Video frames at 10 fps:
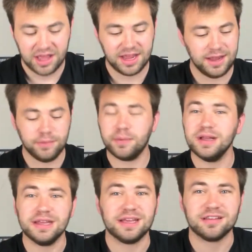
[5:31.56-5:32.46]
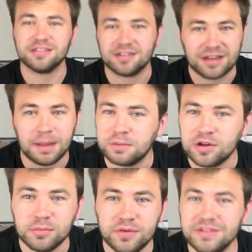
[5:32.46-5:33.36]
it really, this is a top
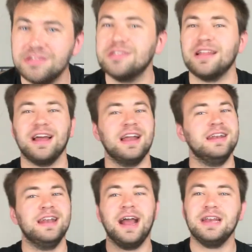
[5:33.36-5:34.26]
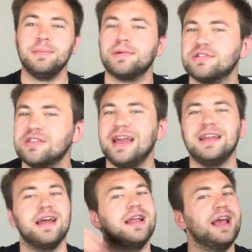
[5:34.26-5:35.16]
tier movie. This is a
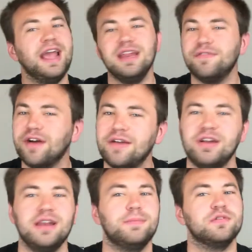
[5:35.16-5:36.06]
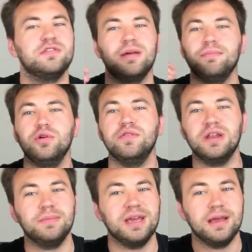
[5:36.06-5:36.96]
90%, an 85, 90% movie
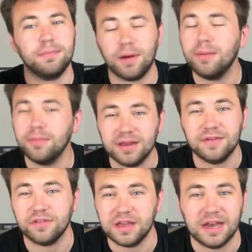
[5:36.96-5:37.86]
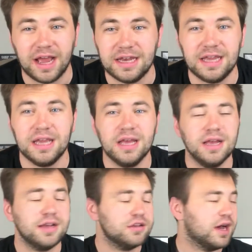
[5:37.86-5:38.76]
to me. Probably definitely a 90.
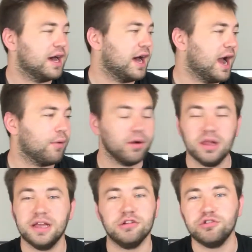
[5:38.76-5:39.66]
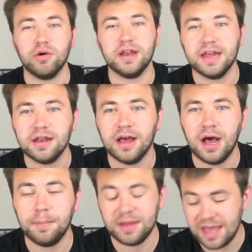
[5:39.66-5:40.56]
I really enjoyed it.
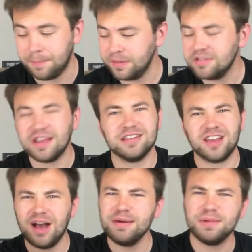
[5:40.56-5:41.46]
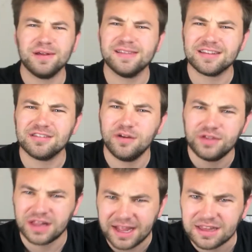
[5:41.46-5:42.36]
But yeah, please guys, comment below and let us know if
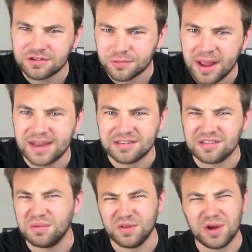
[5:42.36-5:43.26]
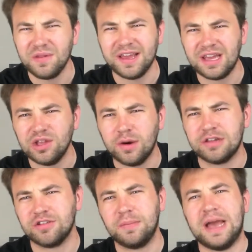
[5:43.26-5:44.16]
you like this rating system. If you don't like it and you want
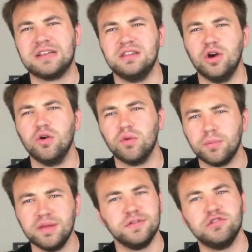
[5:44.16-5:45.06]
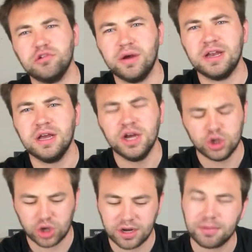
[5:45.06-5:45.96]
us to go back to the old one, we've enjoyed
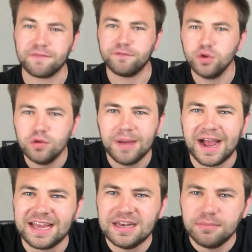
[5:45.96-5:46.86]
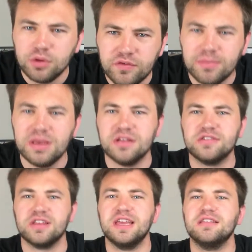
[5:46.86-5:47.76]
trying to bring food back into movie
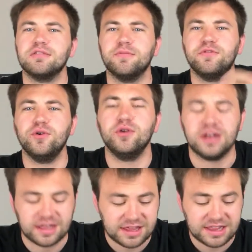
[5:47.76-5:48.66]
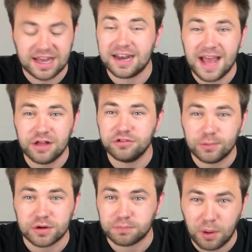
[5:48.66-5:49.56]
meals and get some food, and I think that analogy
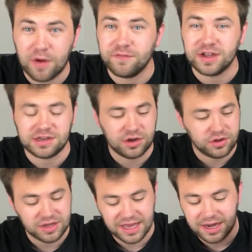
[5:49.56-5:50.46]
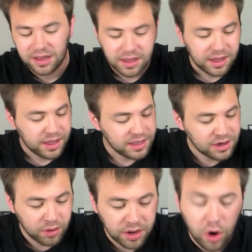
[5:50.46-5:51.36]
works perfect. You get
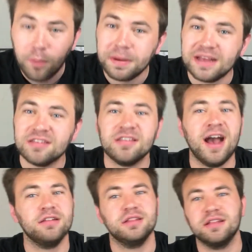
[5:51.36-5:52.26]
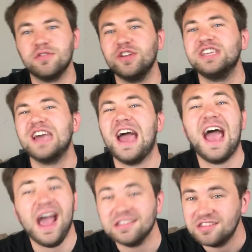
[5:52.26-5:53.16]
an opening salad that's
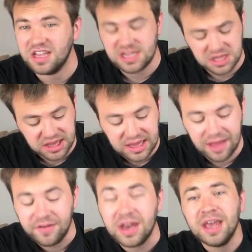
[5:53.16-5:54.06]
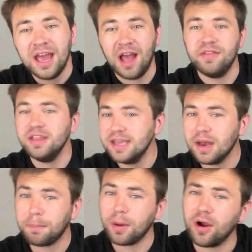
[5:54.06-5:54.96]
fantastic. You love it. And then you
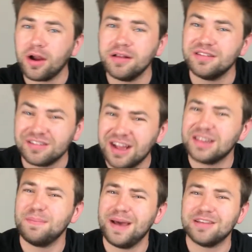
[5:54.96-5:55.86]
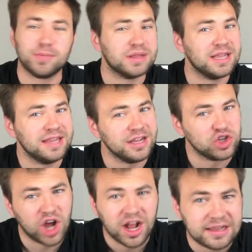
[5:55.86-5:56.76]
get a burger that's not the best, but then that
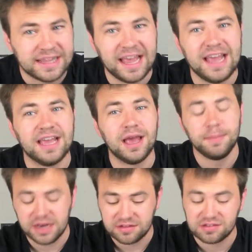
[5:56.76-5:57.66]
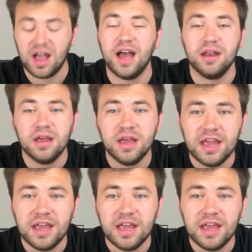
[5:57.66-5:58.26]
chocolate cake. I mean, it's not